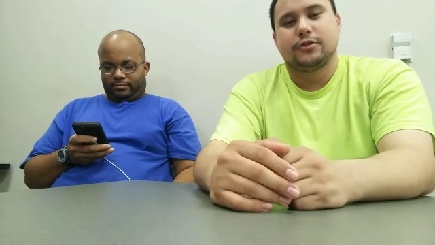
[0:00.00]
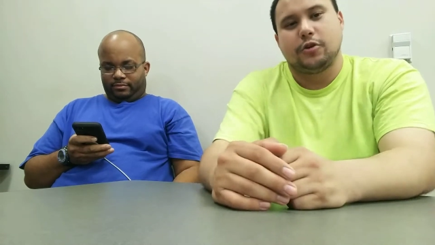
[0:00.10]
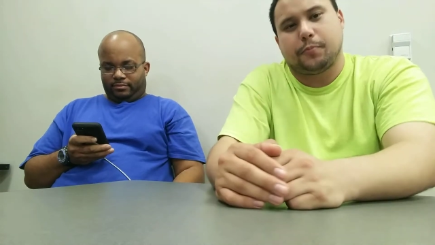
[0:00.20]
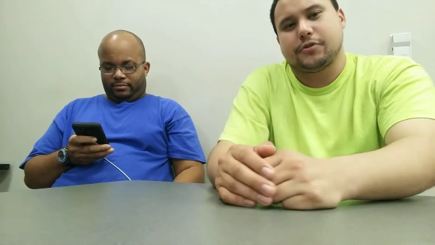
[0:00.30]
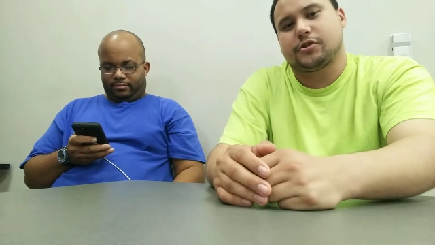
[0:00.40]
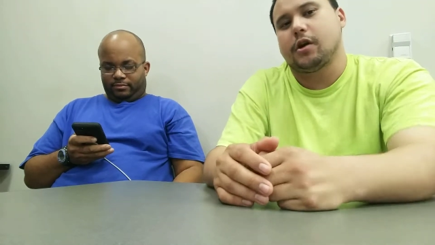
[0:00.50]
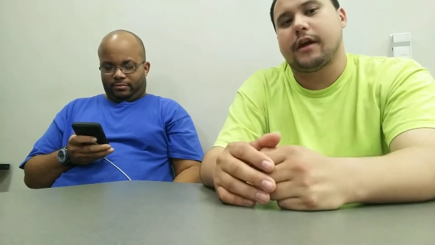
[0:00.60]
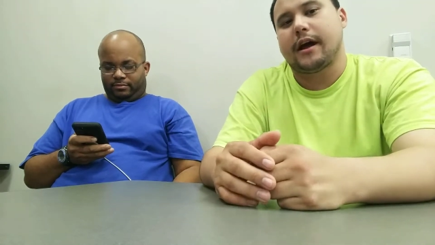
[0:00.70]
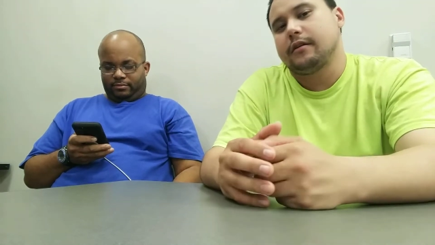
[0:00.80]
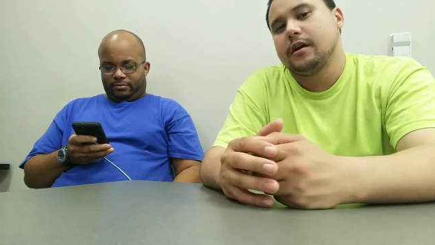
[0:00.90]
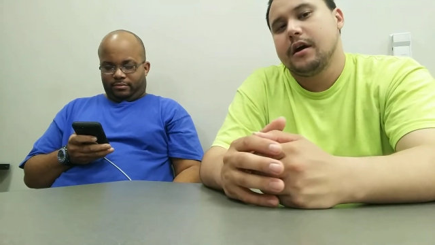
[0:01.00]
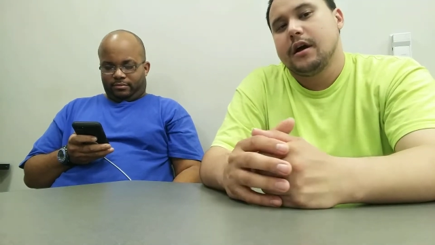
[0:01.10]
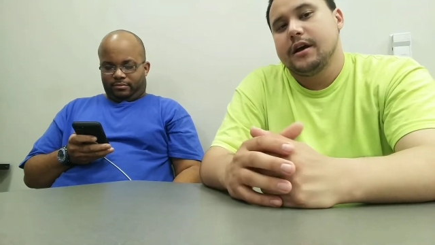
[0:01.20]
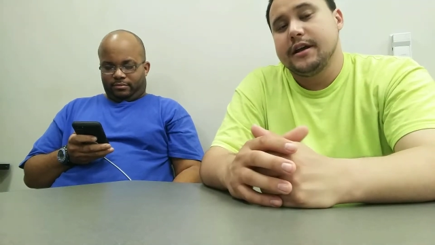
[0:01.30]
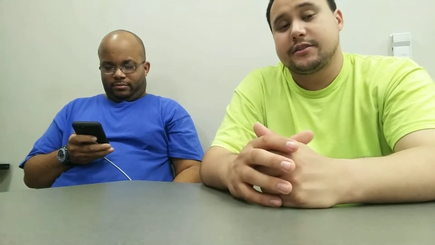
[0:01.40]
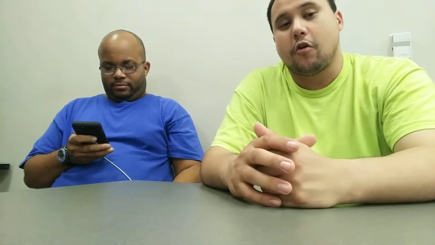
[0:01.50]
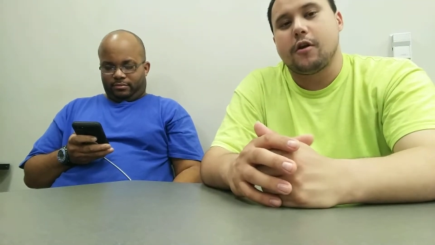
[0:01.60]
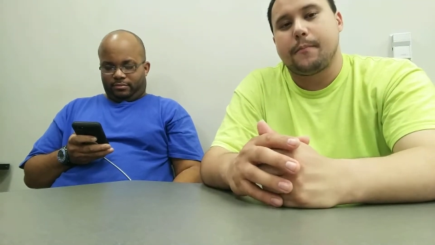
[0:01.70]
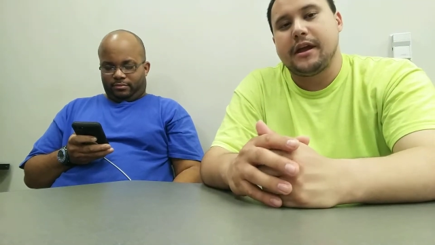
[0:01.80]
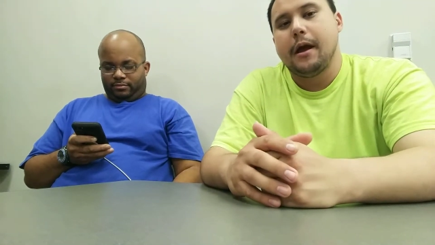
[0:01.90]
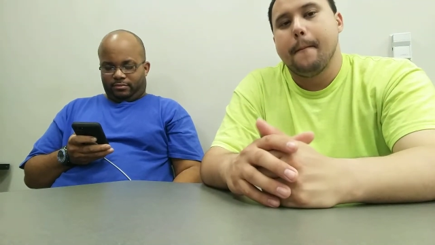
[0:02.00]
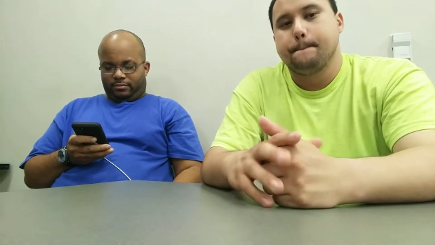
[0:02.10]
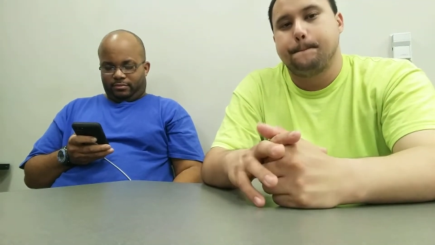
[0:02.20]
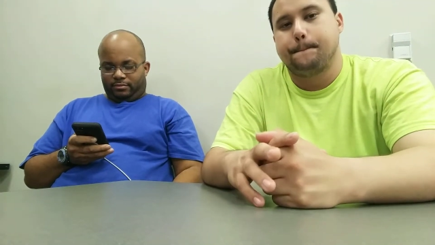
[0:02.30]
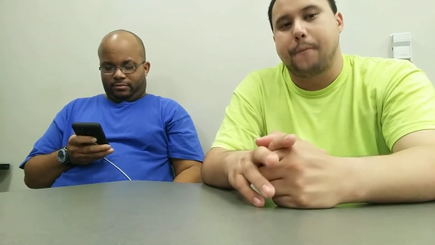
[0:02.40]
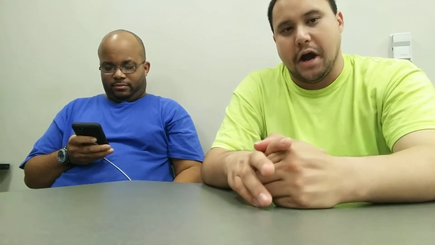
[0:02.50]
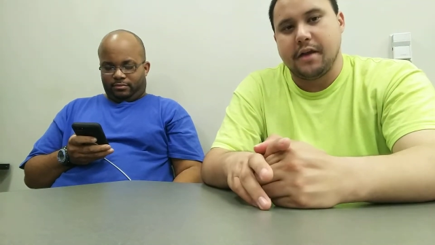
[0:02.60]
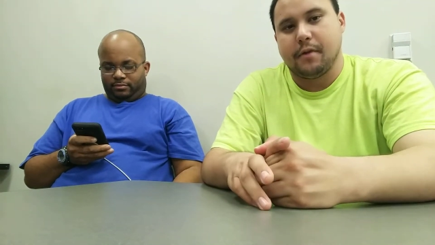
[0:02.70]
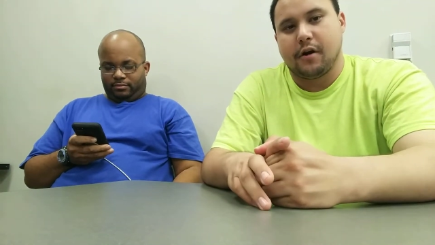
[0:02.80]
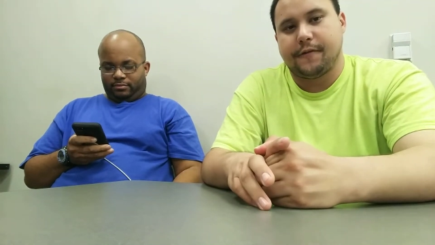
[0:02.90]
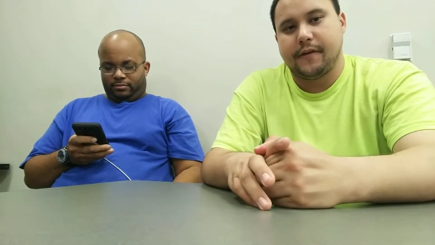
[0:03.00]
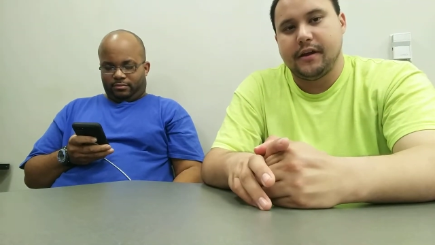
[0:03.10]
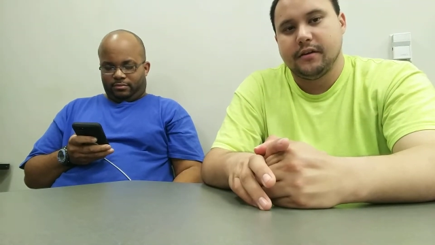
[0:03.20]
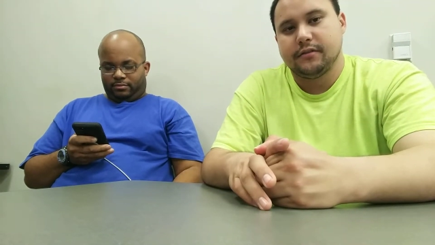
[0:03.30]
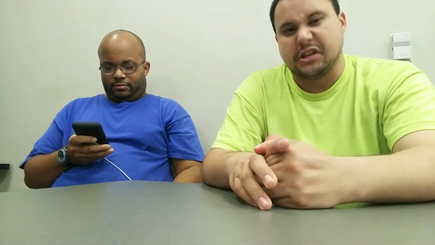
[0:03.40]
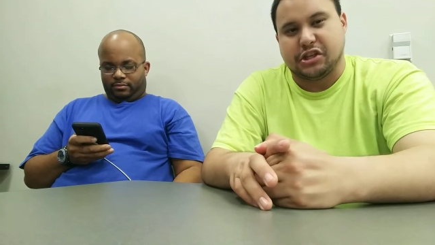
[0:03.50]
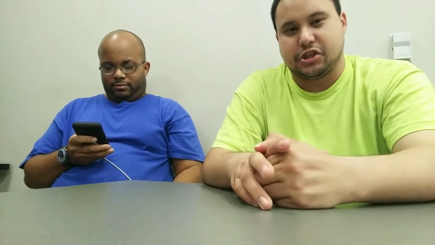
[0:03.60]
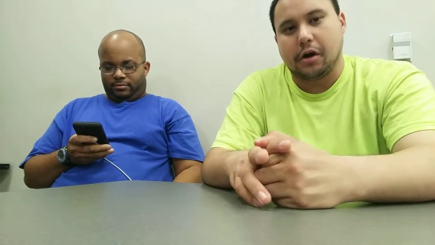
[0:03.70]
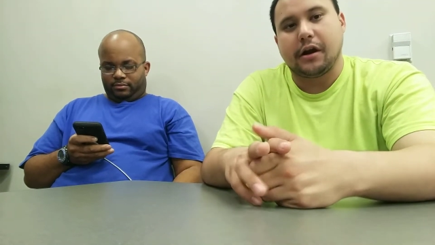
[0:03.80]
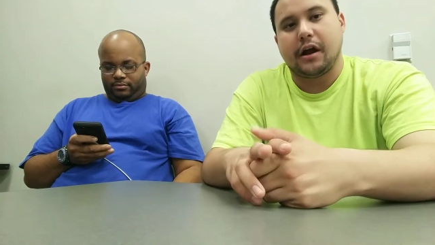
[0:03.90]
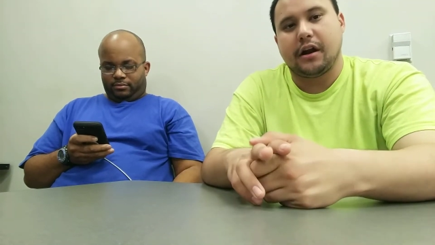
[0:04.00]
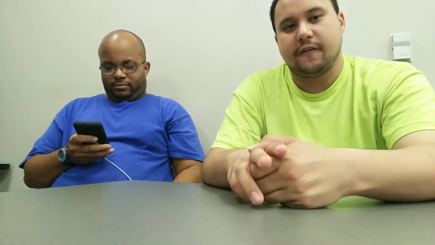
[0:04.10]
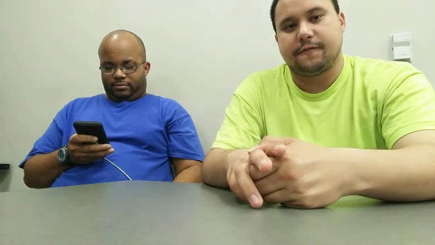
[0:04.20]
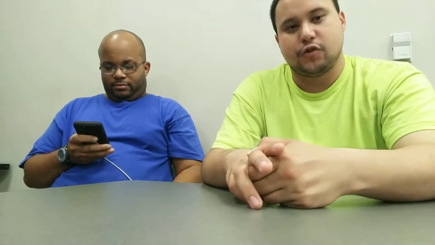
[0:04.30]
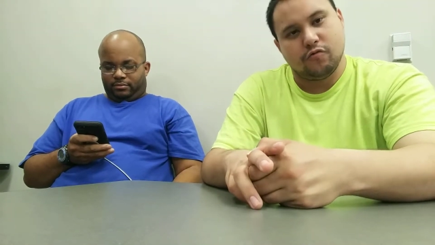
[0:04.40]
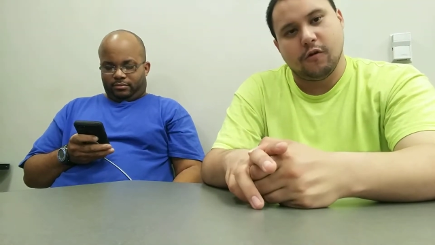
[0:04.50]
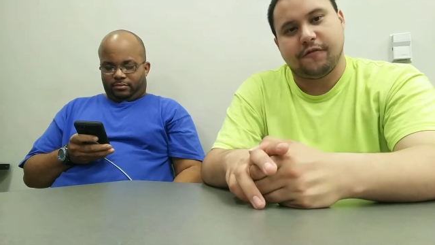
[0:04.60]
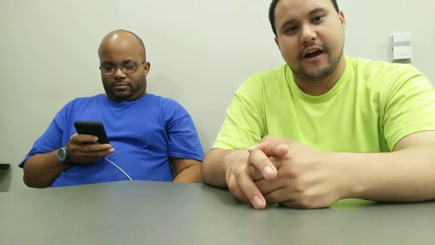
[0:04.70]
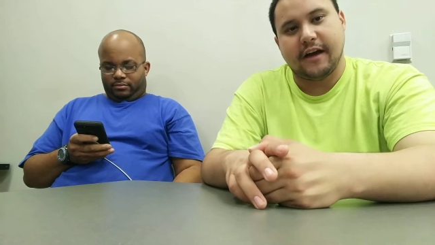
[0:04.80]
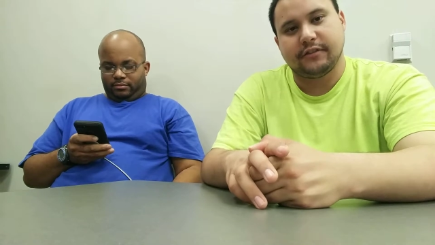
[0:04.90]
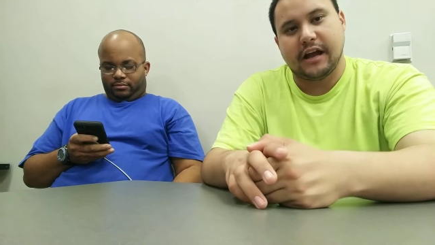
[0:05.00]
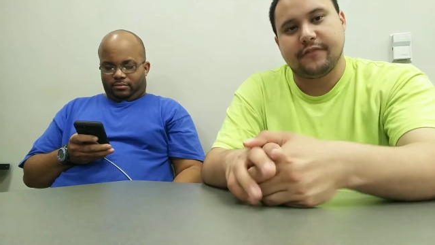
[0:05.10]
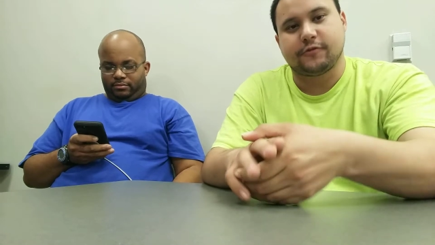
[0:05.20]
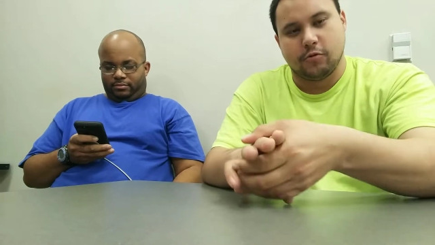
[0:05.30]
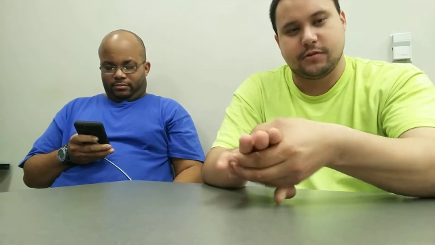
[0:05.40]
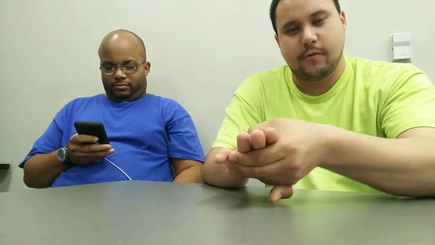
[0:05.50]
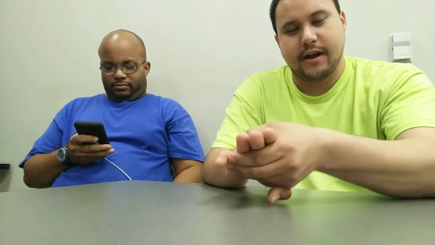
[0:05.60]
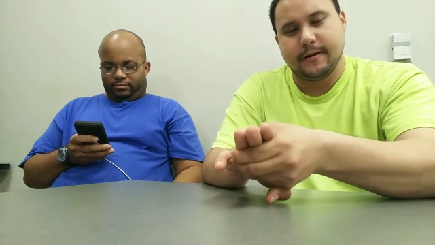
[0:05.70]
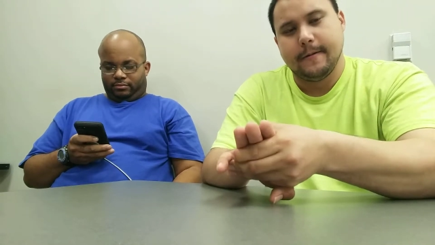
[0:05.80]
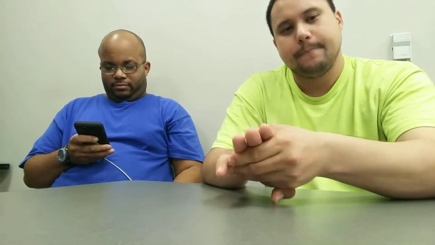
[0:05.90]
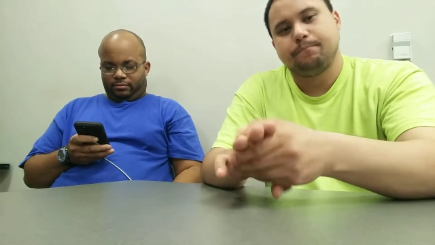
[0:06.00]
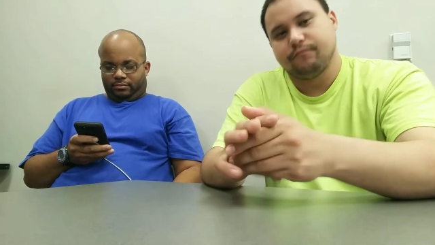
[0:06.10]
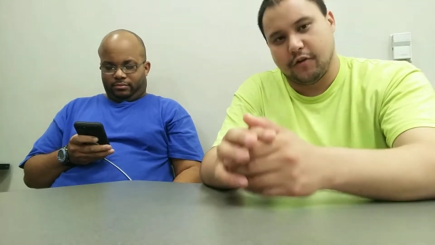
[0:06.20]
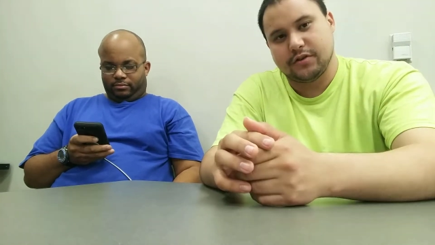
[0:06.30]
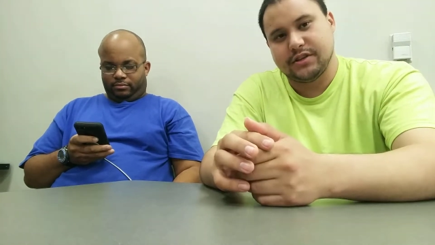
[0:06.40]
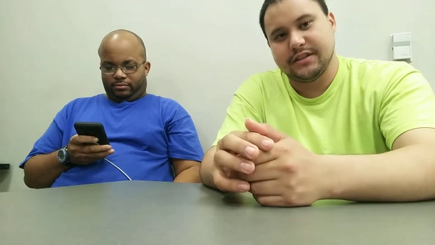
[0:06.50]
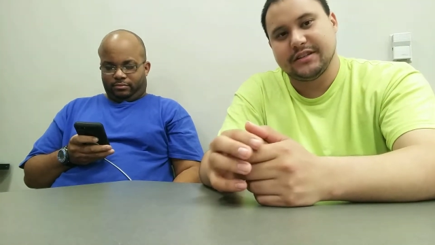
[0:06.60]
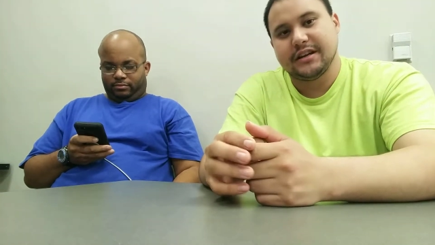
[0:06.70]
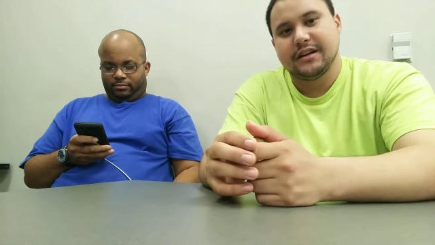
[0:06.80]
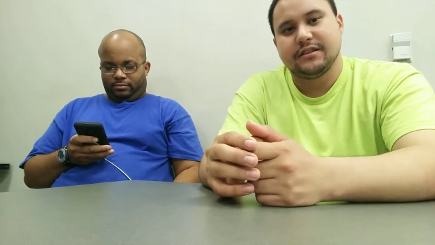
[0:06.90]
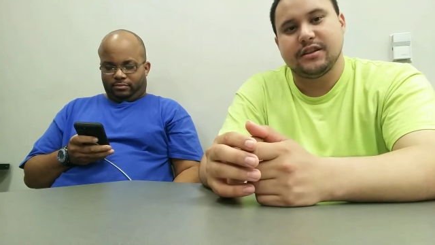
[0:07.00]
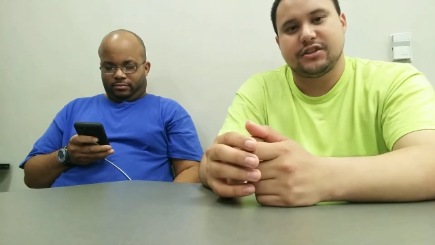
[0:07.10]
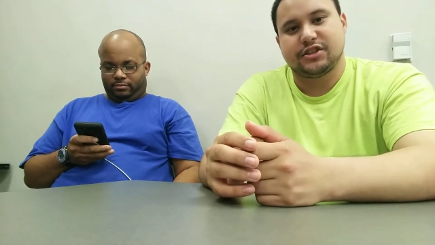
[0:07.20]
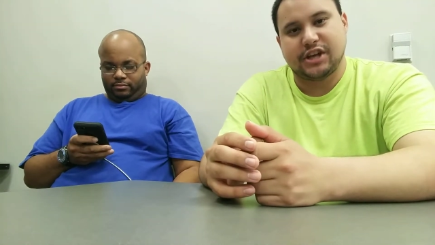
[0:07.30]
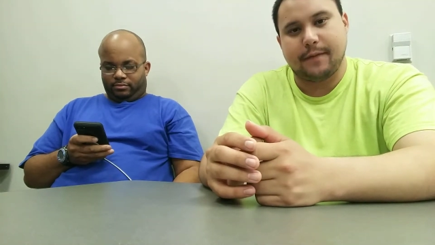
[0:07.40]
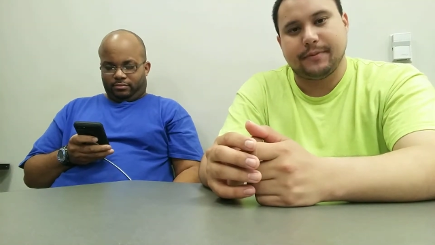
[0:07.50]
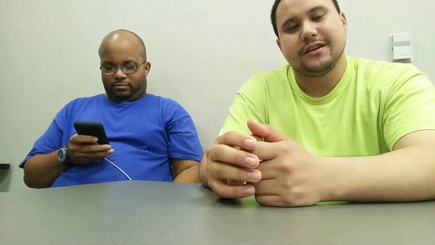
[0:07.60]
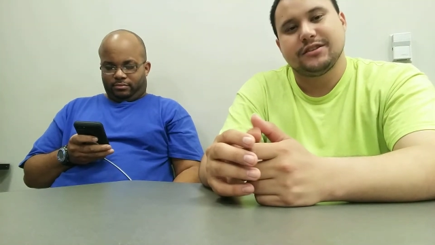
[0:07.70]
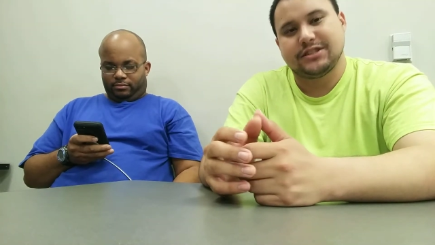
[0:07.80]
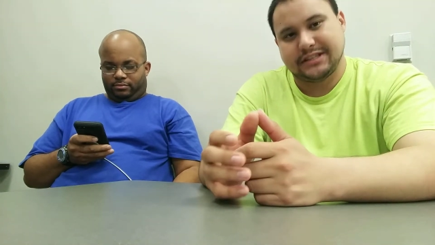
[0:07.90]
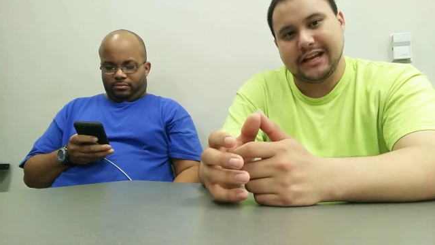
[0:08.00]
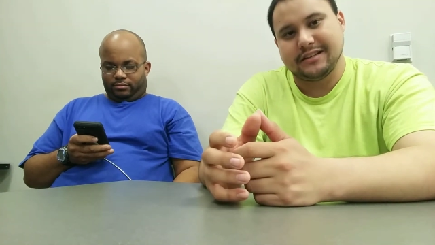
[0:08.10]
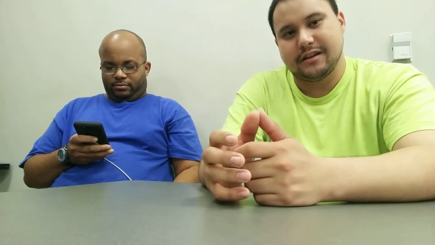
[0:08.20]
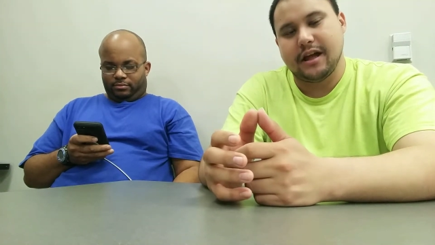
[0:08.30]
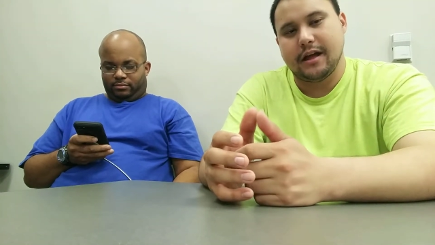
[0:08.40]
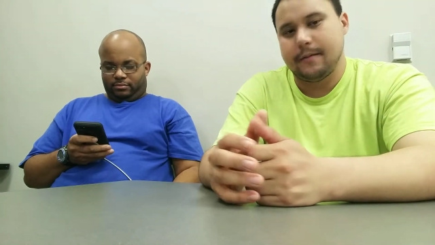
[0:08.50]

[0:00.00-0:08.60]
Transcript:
Speaker 1: Super Showdown is going to be Buddy Murphy, the juggernaut of 205 Live Cruiserweight, versus the champ, Ced-